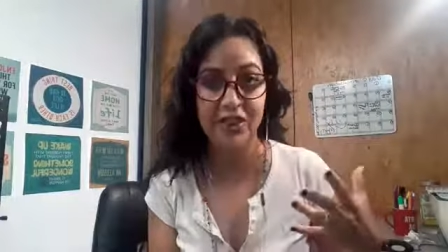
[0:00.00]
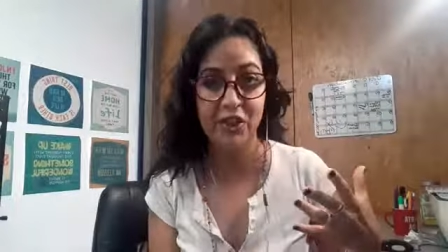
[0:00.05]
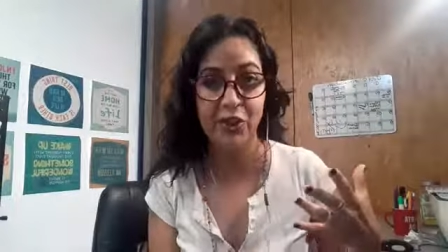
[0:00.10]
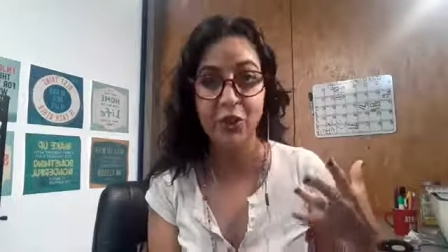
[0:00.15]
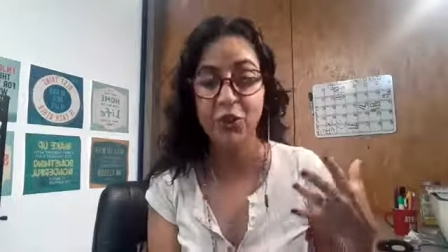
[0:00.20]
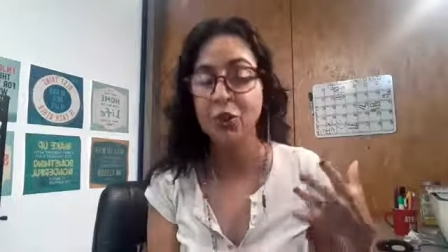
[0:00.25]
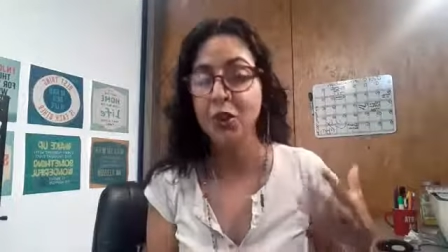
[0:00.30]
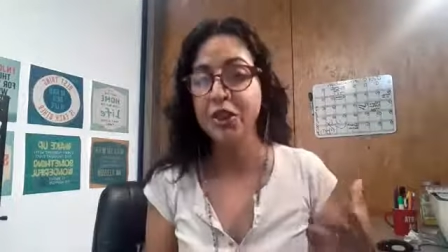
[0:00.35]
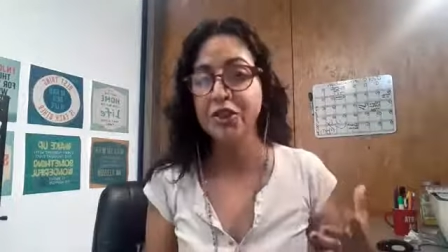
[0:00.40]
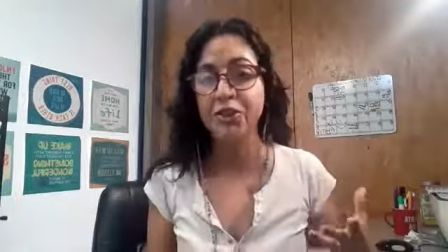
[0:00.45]

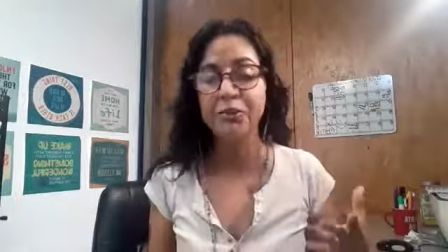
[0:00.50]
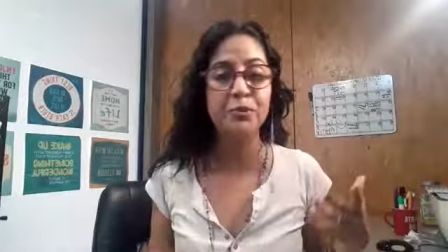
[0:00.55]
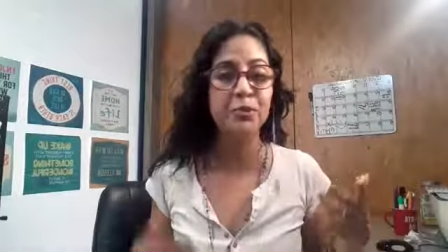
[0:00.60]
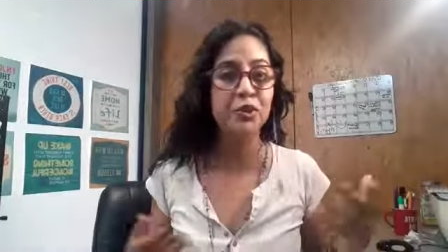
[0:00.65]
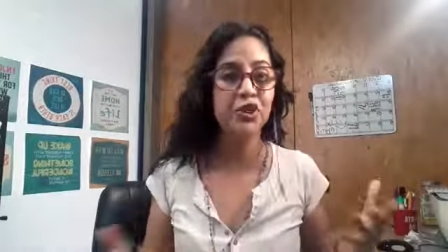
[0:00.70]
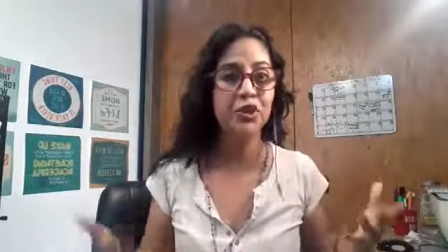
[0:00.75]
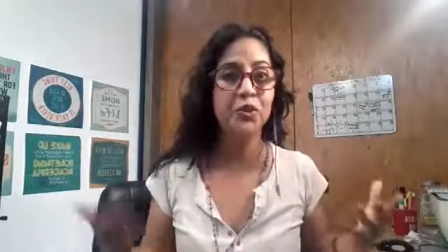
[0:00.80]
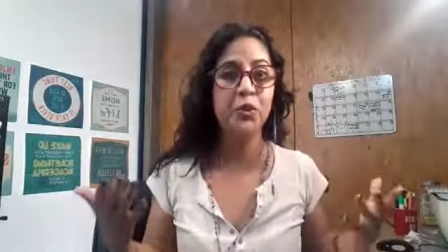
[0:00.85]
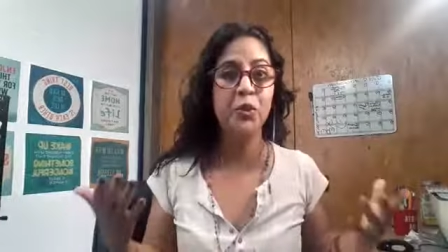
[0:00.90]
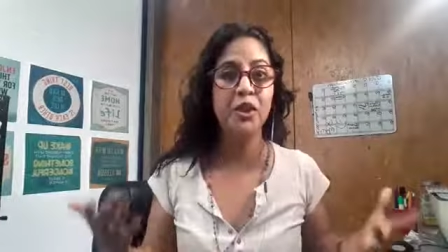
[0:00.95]
Don't try to
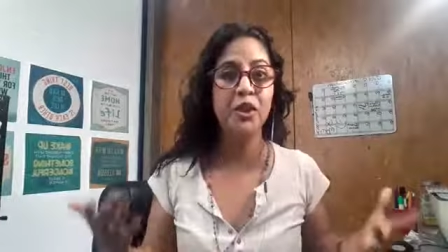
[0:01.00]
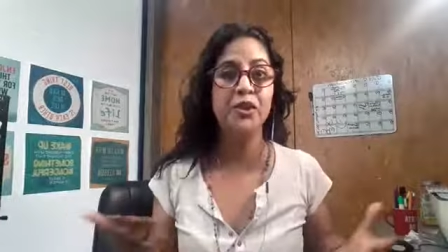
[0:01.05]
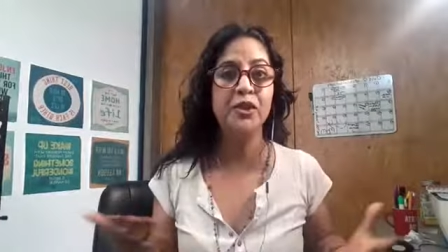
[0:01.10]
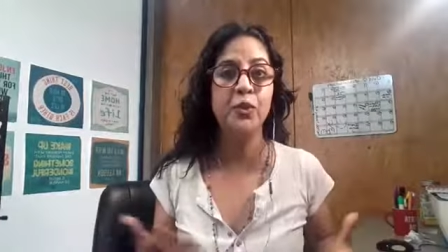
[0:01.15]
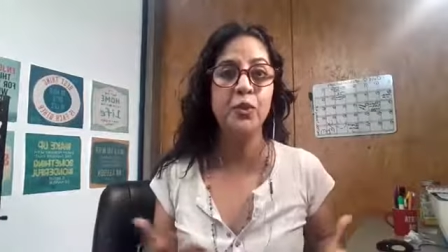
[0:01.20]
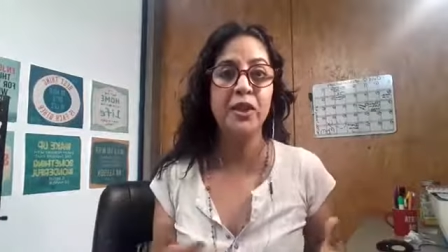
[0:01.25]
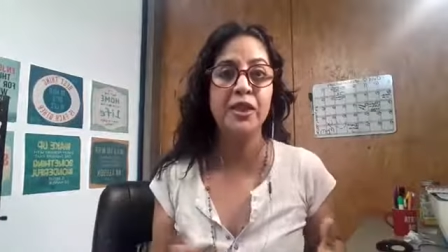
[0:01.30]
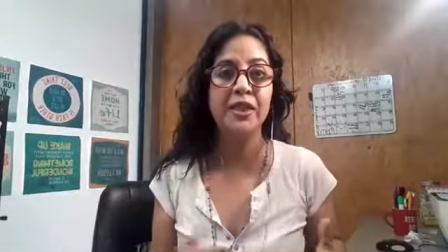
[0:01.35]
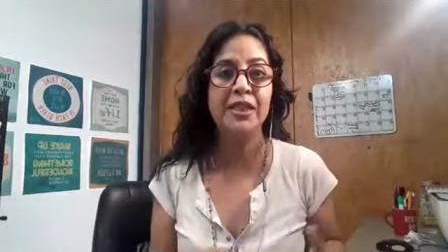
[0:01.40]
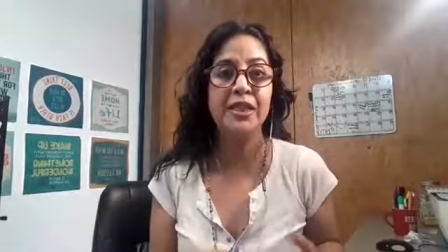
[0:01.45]
push away the
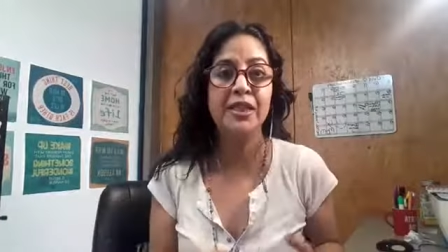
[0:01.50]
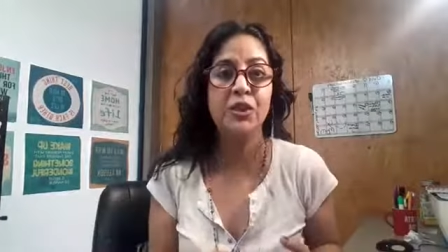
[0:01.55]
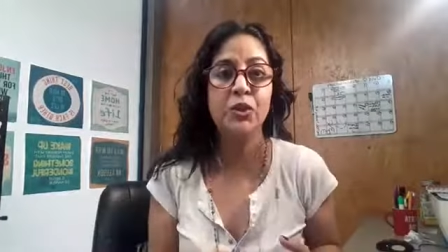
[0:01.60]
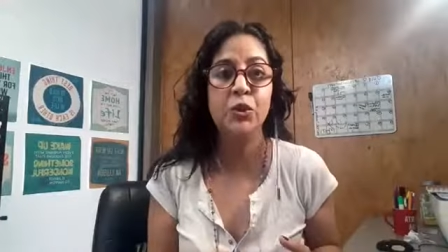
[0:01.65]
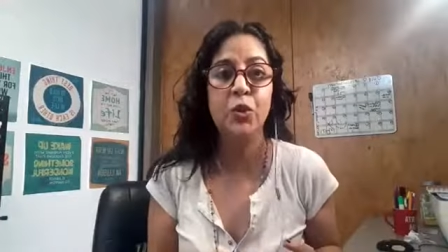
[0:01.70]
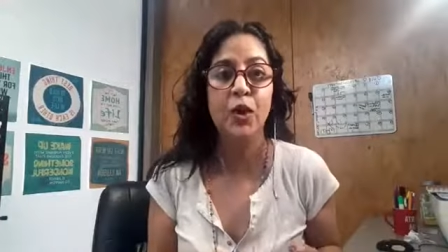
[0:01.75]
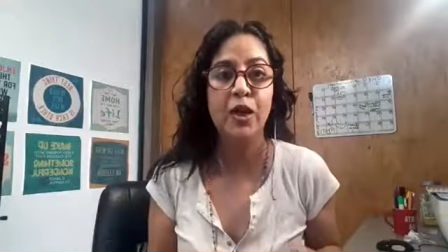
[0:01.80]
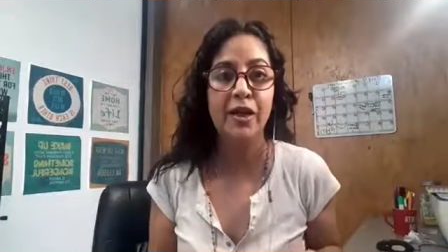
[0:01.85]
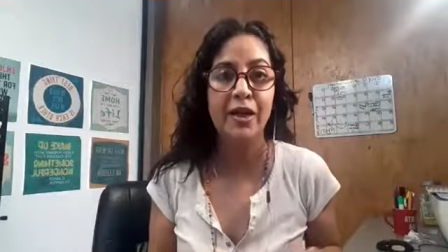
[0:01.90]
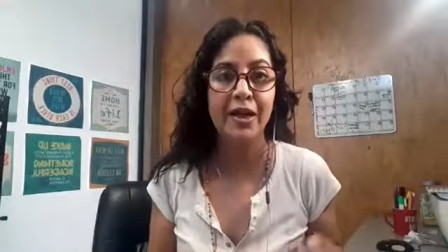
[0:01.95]
way that
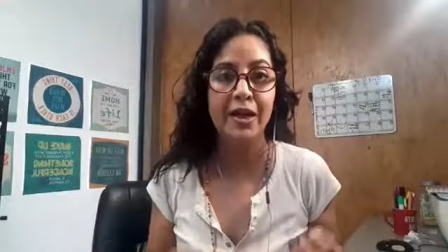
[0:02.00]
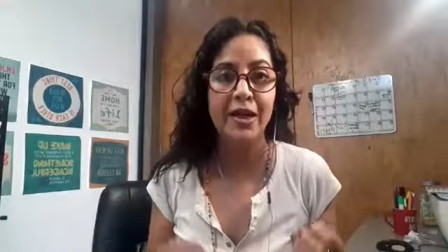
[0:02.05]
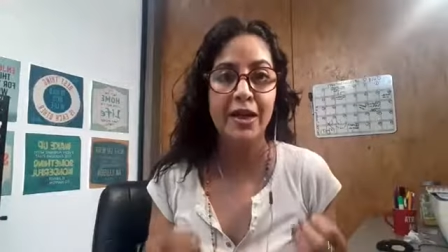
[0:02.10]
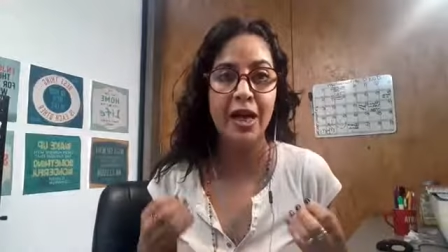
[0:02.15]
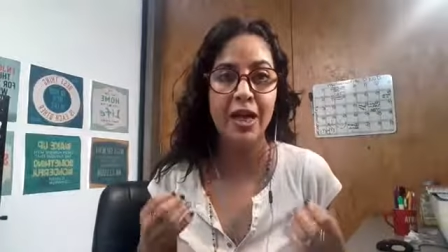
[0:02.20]
you are